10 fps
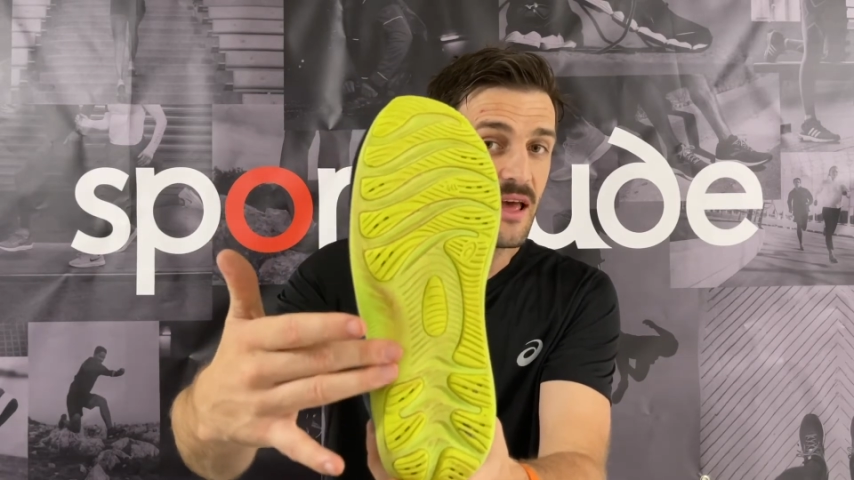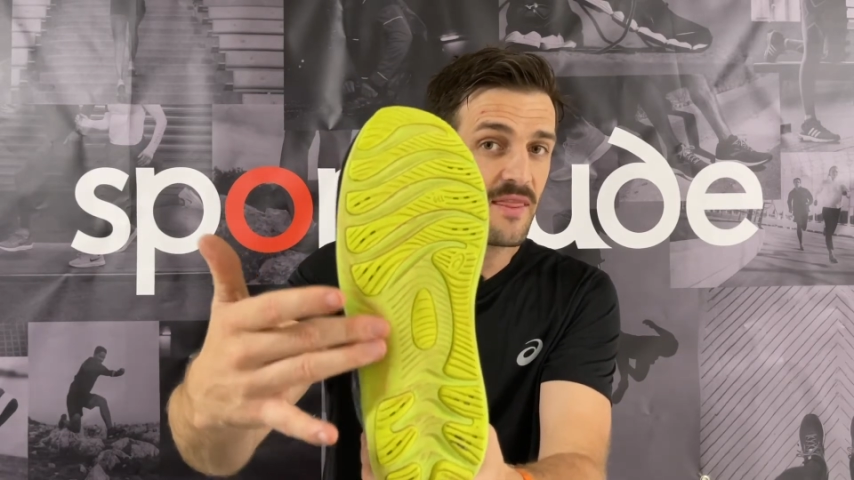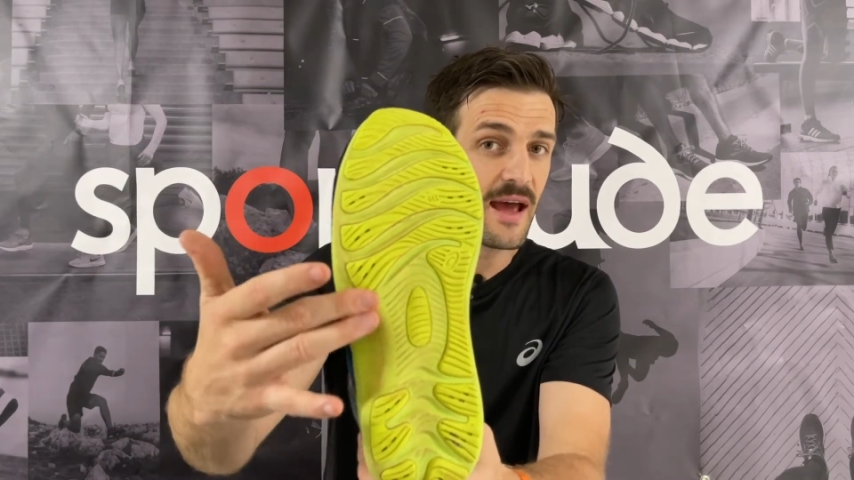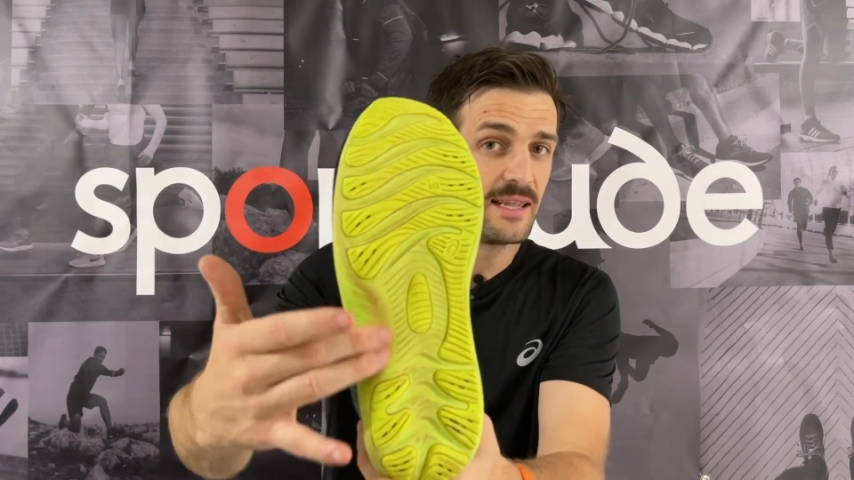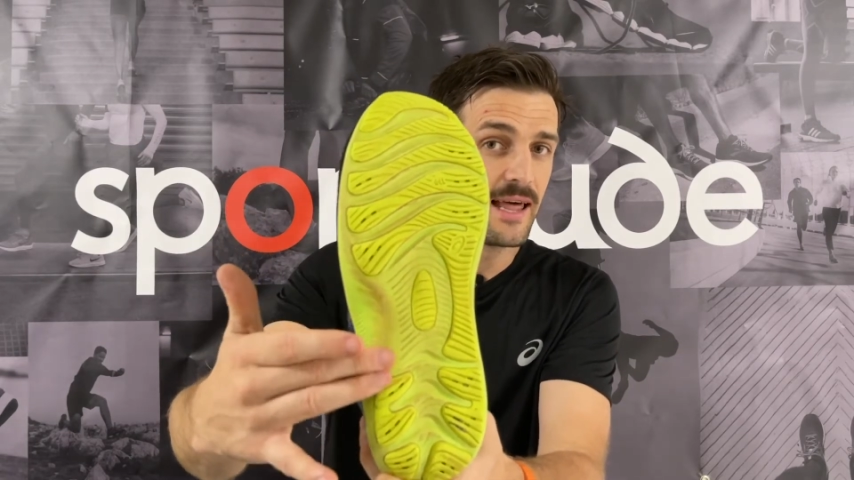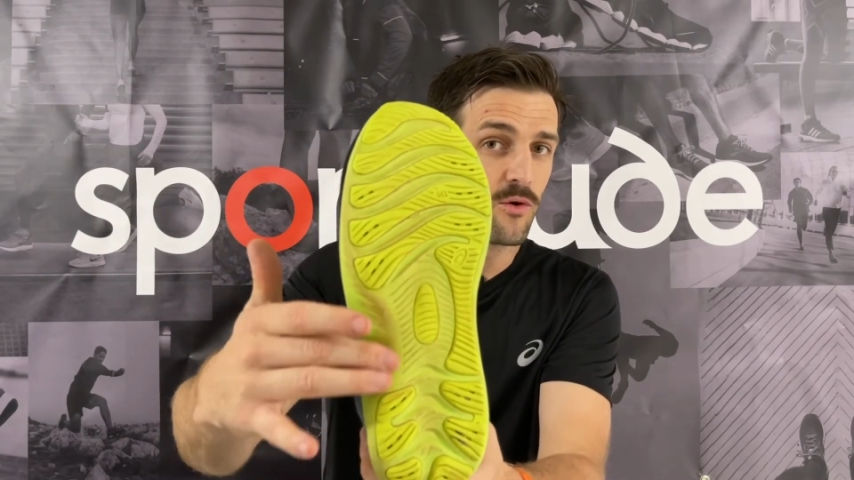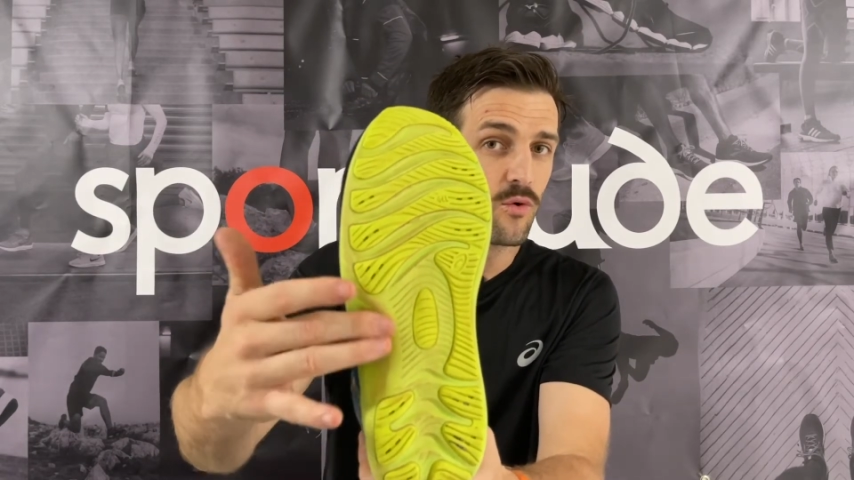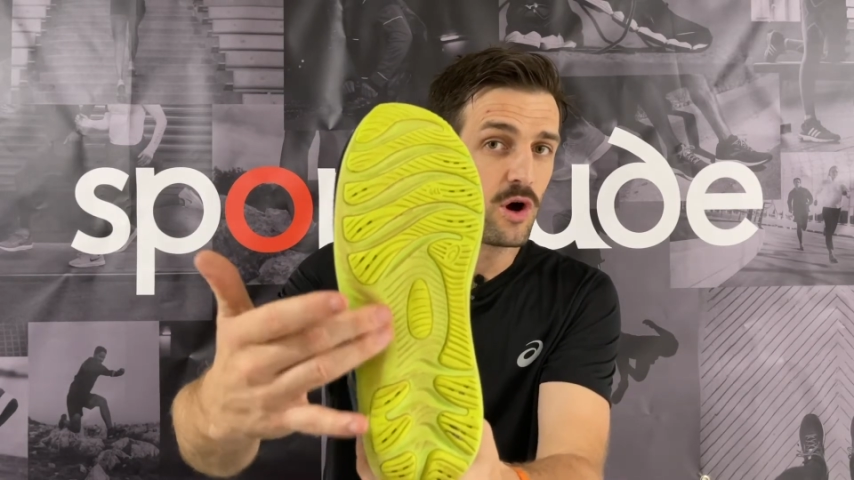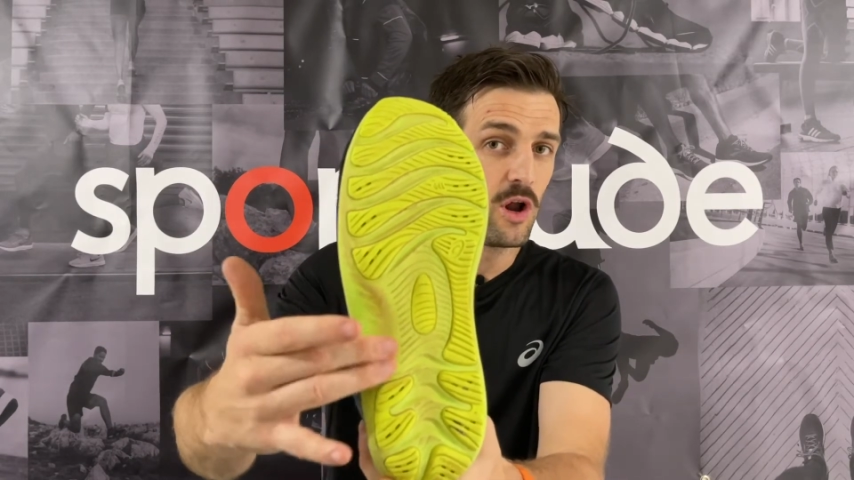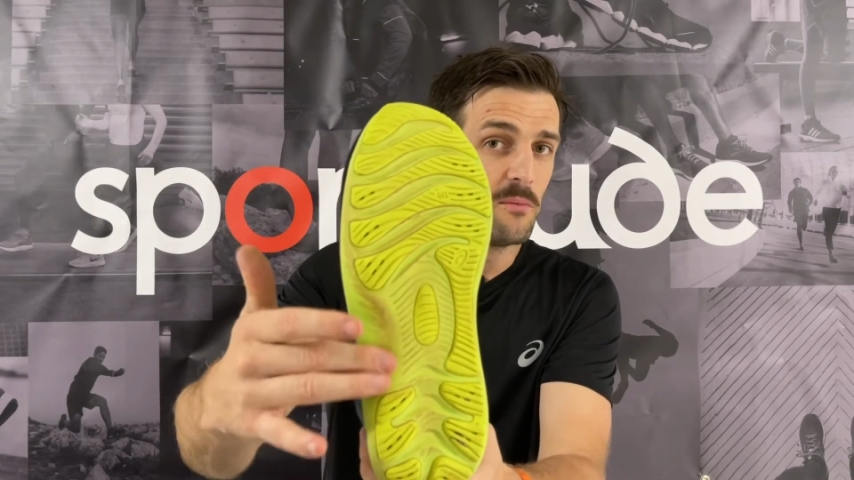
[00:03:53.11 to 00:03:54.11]
that lateral
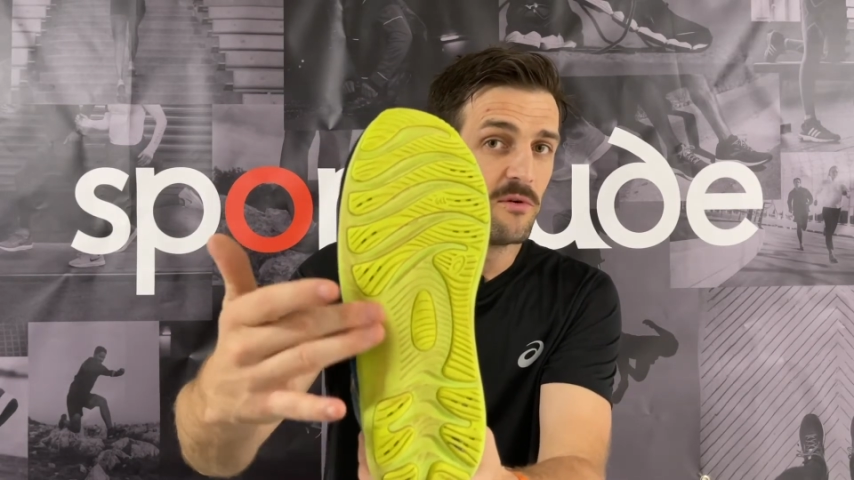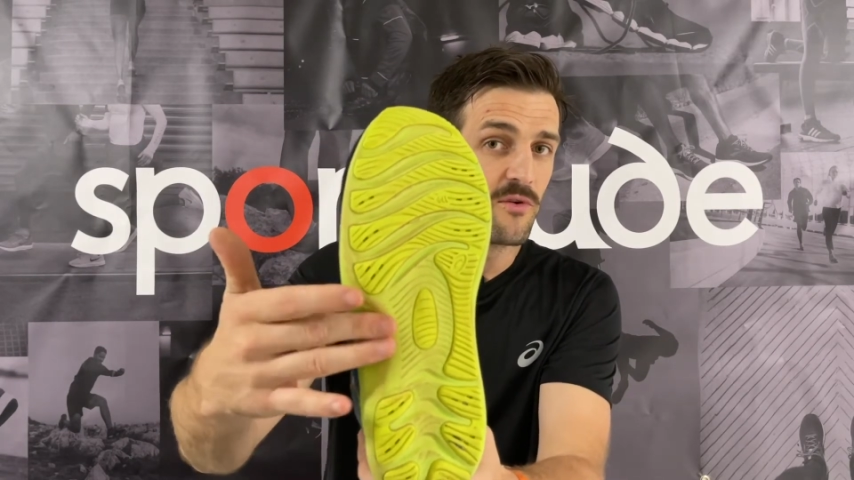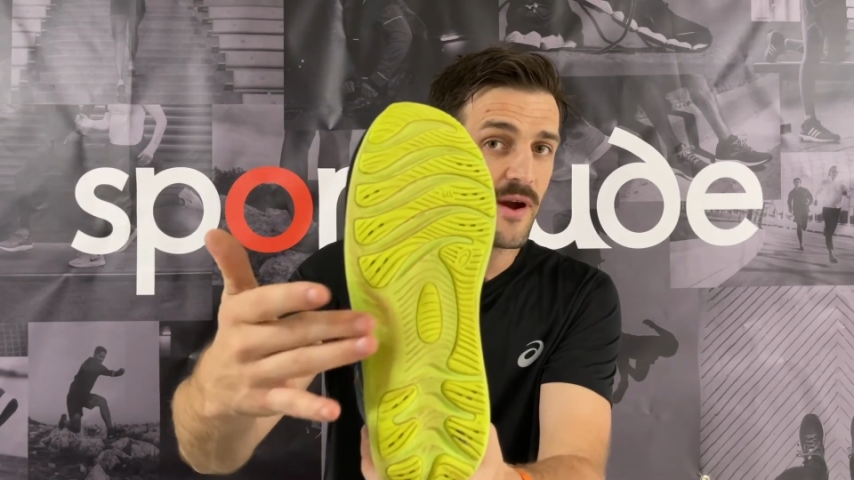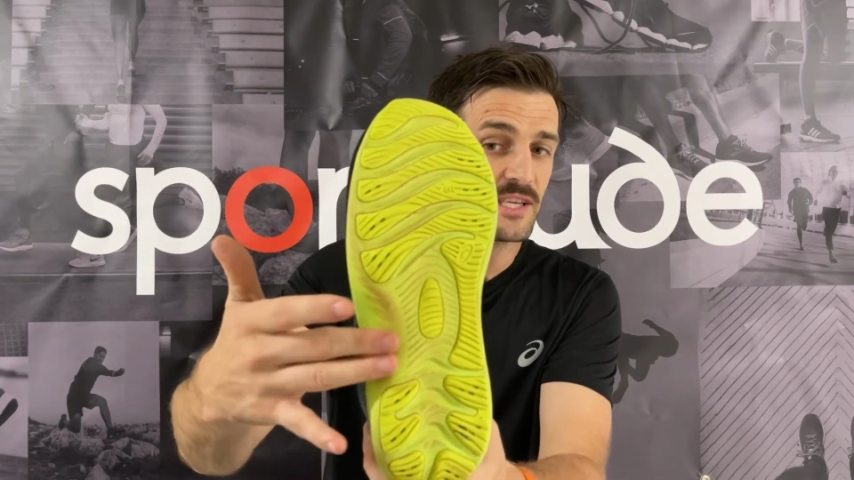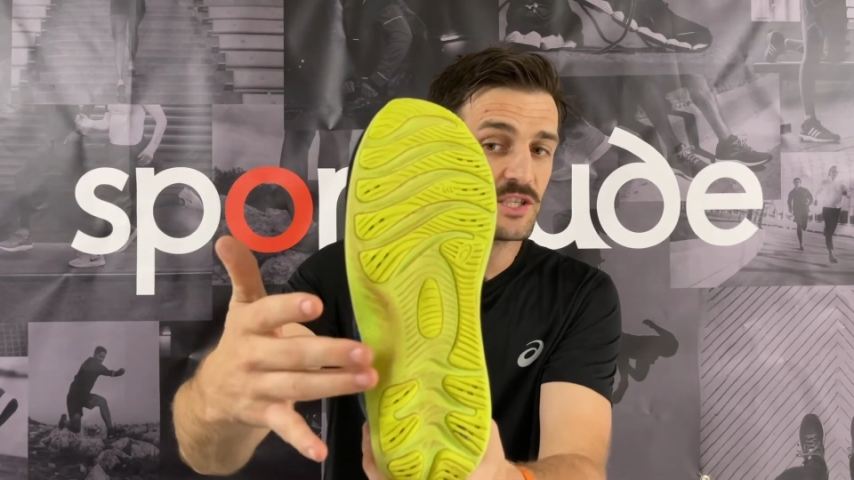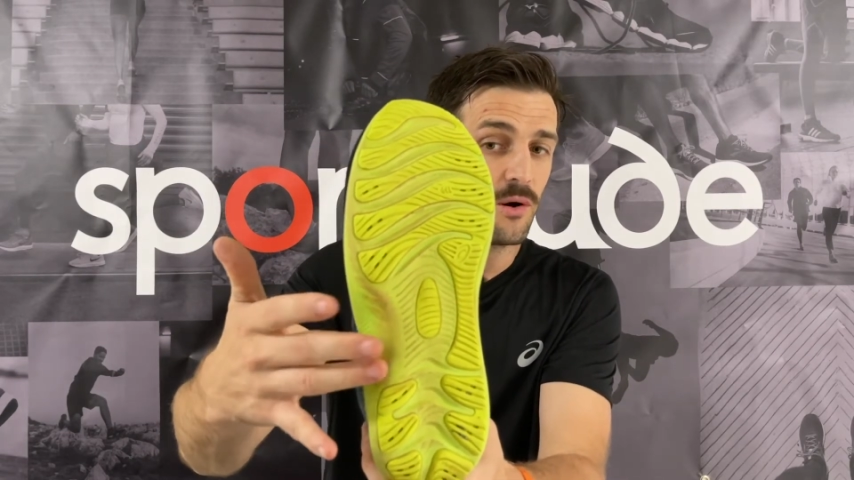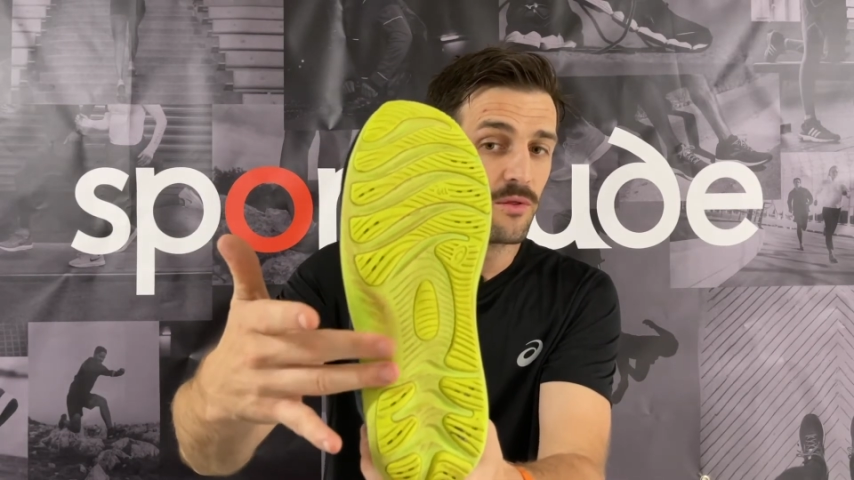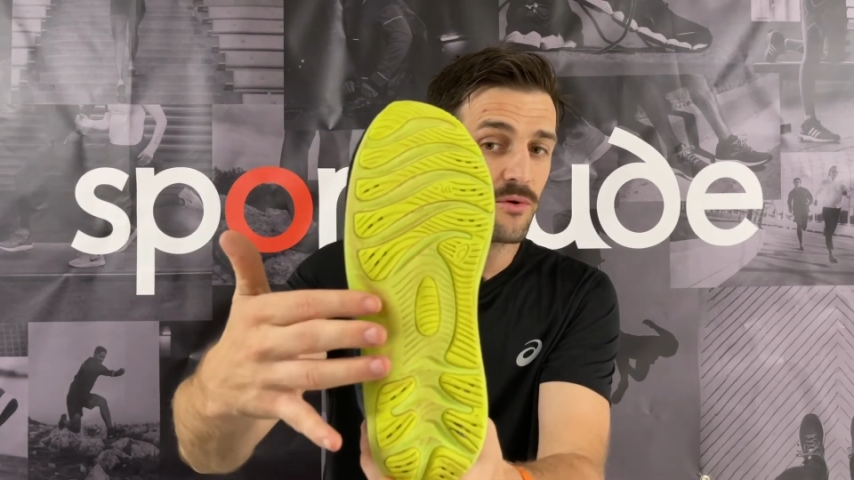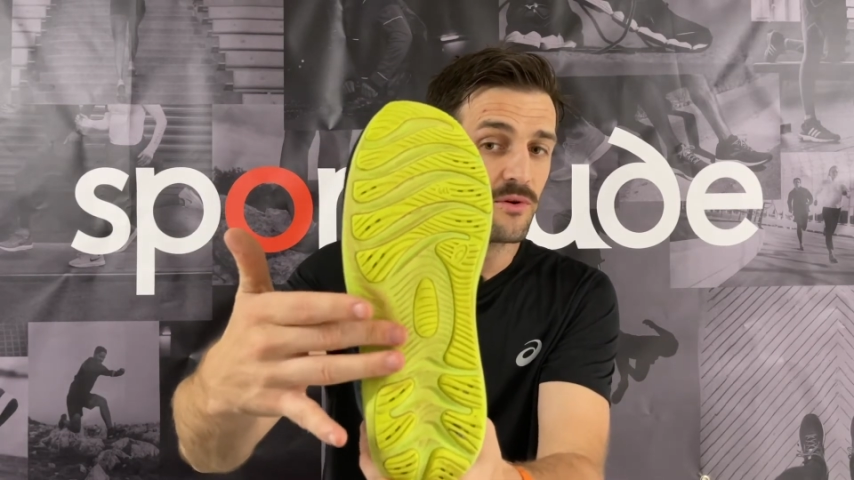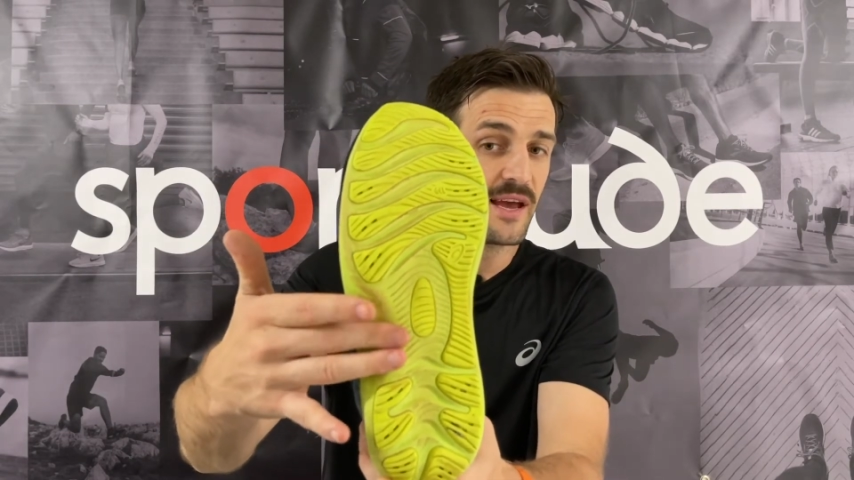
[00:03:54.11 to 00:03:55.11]
column of your outsole
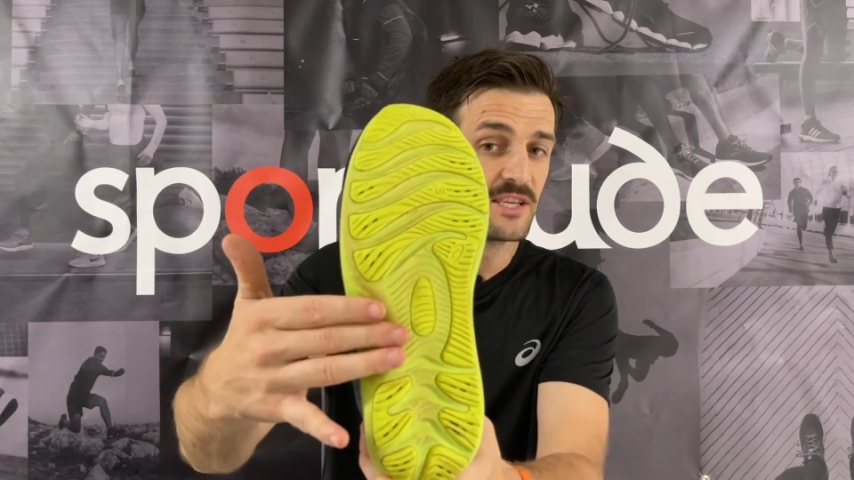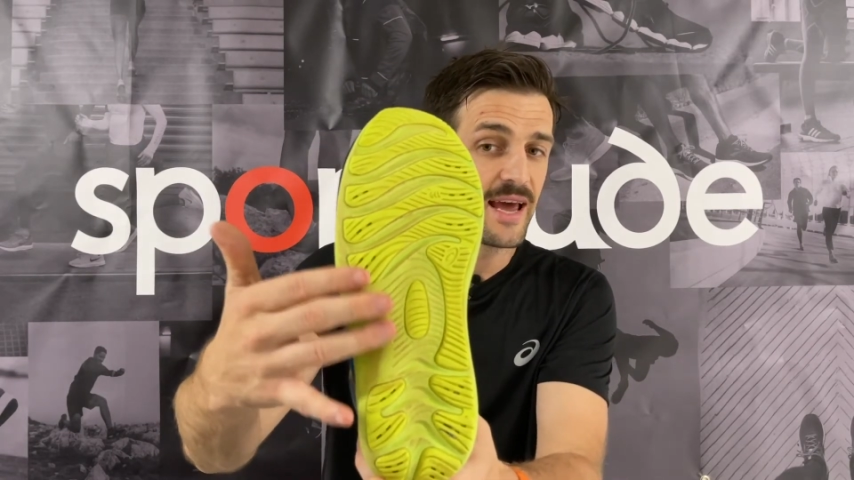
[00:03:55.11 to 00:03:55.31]
through there.